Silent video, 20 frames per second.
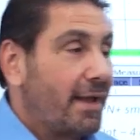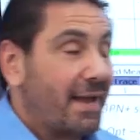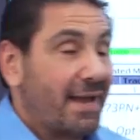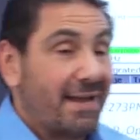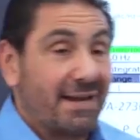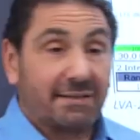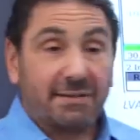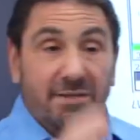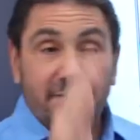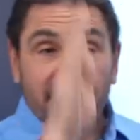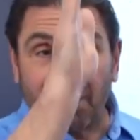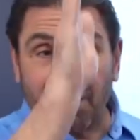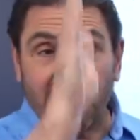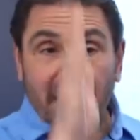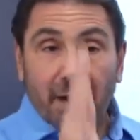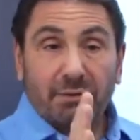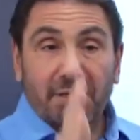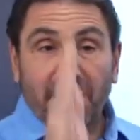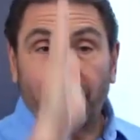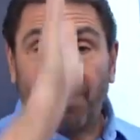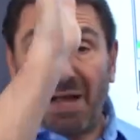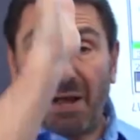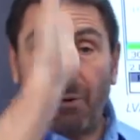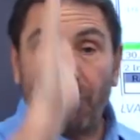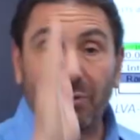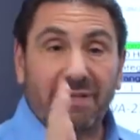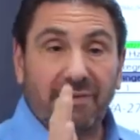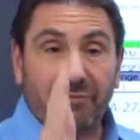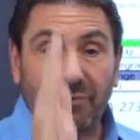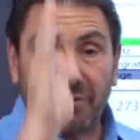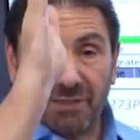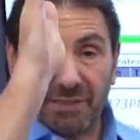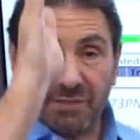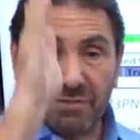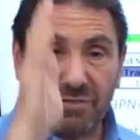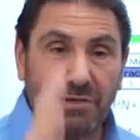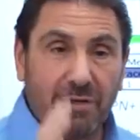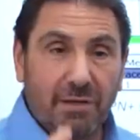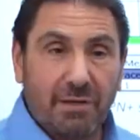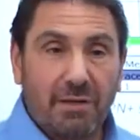and it doesn't care what the power level
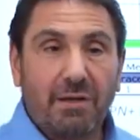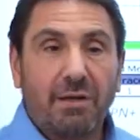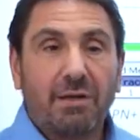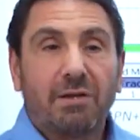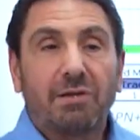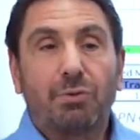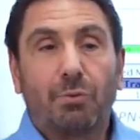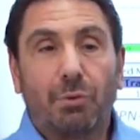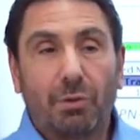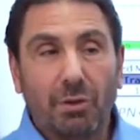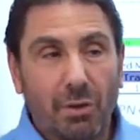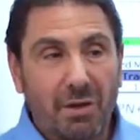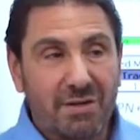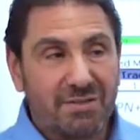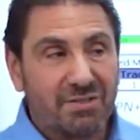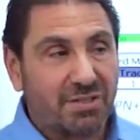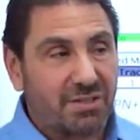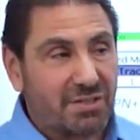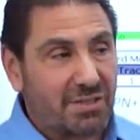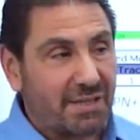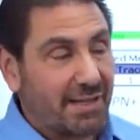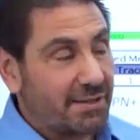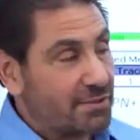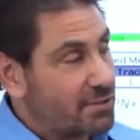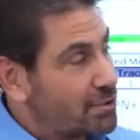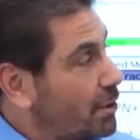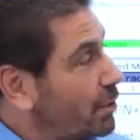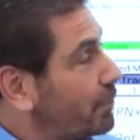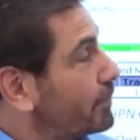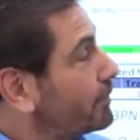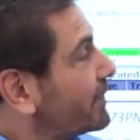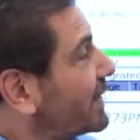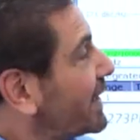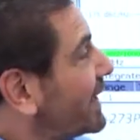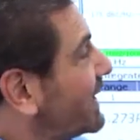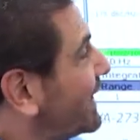is to a large extent. So